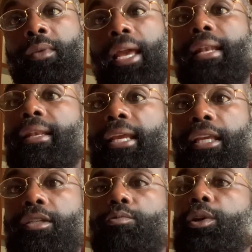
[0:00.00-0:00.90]
At
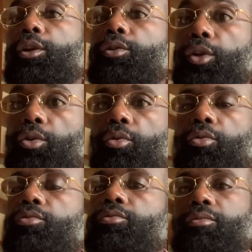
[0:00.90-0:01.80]
least when you do,
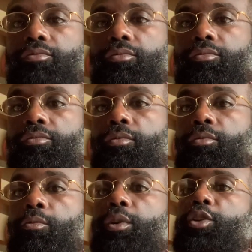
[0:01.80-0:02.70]

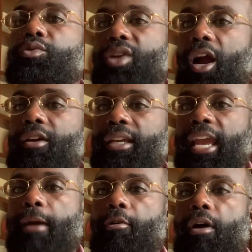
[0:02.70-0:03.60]
when you turn the
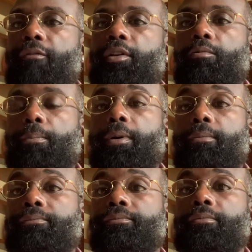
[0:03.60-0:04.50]
camera off to whoop
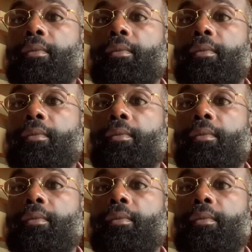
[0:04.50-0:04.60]
him,